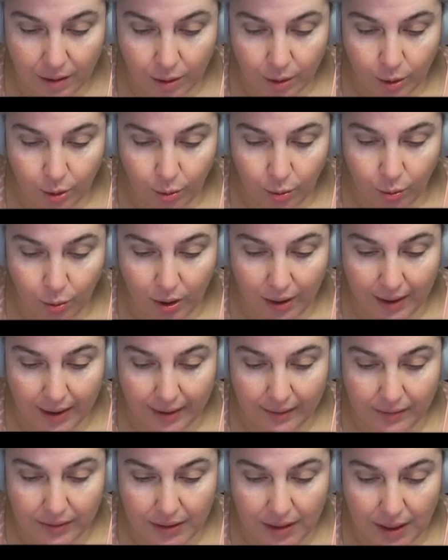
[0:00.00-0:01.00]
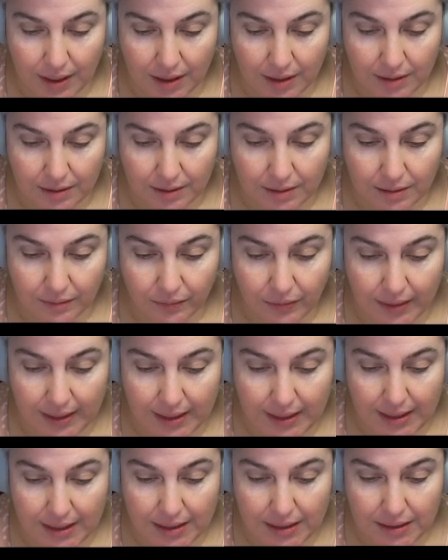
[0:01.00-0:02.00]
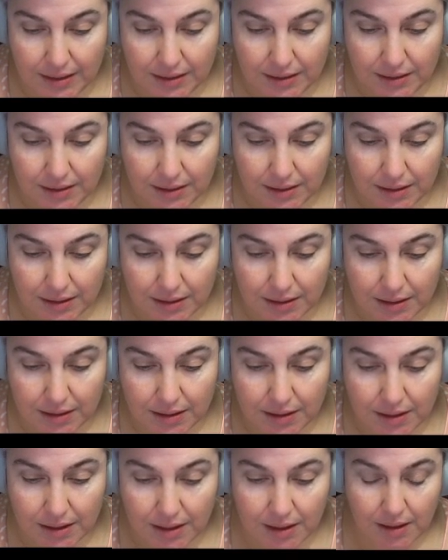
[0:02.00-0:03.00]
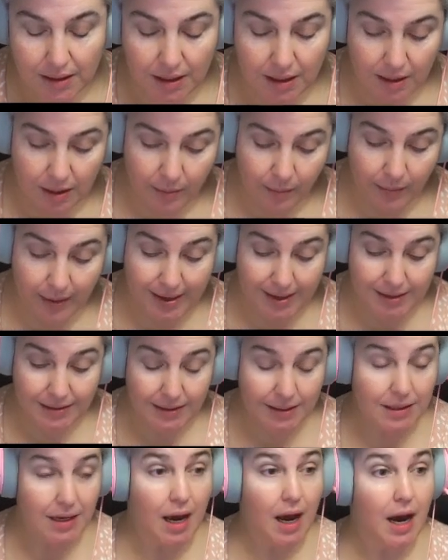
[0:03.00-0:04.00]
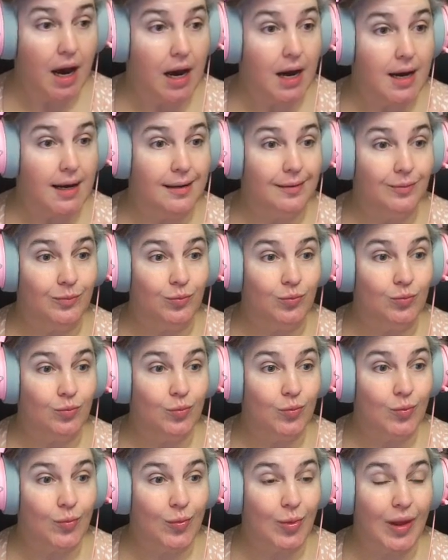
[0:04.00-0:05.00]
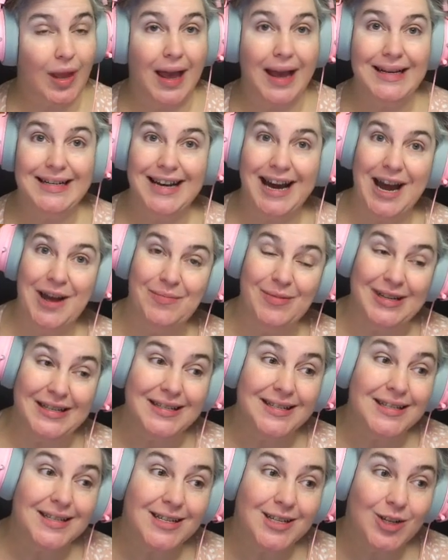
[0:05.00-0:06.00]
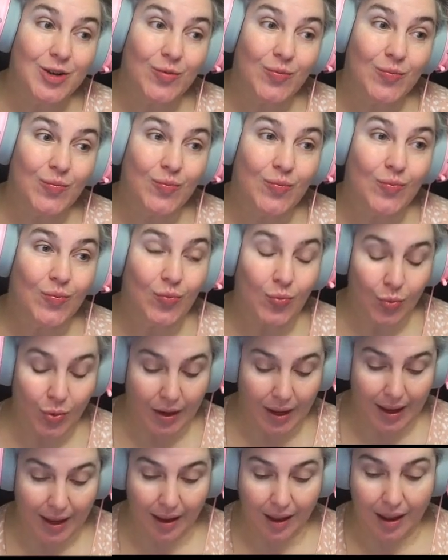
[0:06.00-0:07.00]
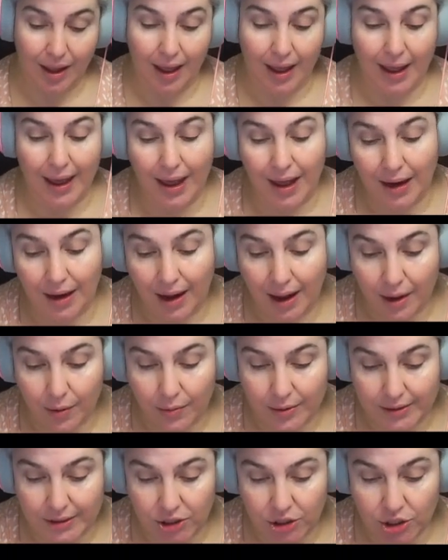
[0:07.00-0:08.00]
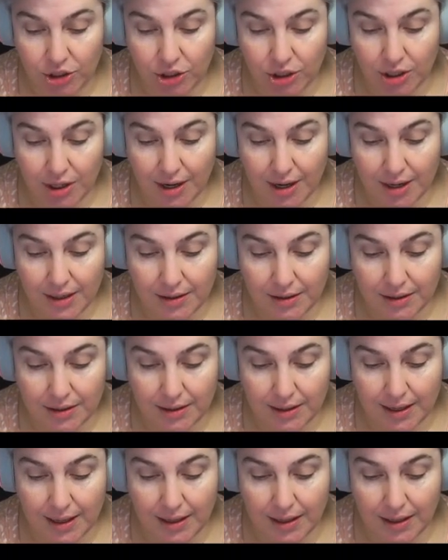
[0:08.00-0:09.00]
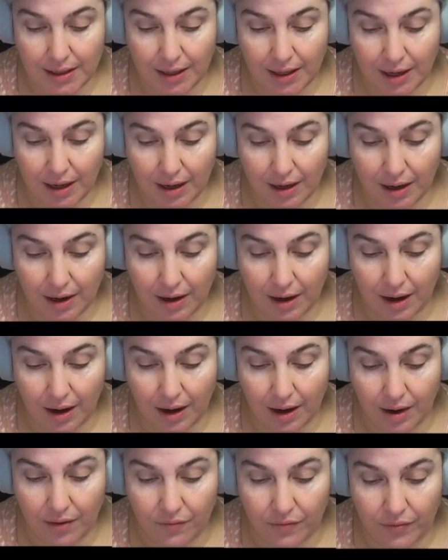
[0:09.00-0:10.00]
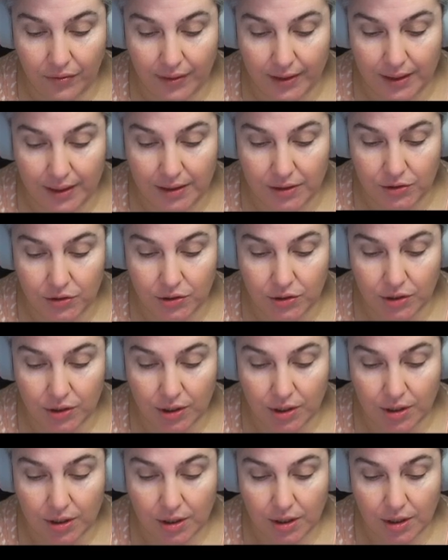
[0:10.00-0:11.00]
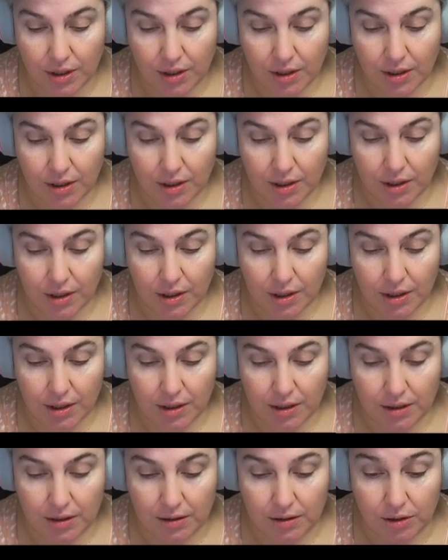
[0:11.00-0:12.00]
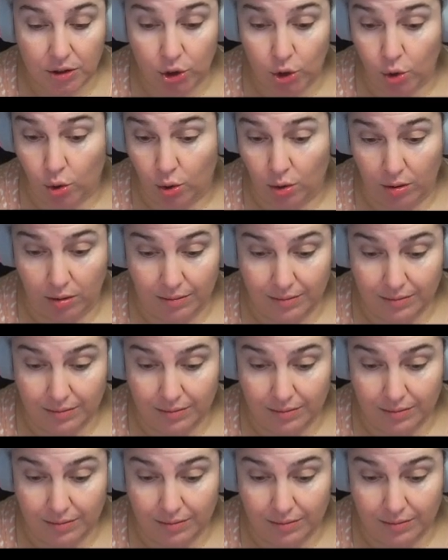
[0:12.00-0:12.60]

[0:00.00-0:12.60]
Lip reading: What I've done is painted a diamond, and I was just taking care of this circle.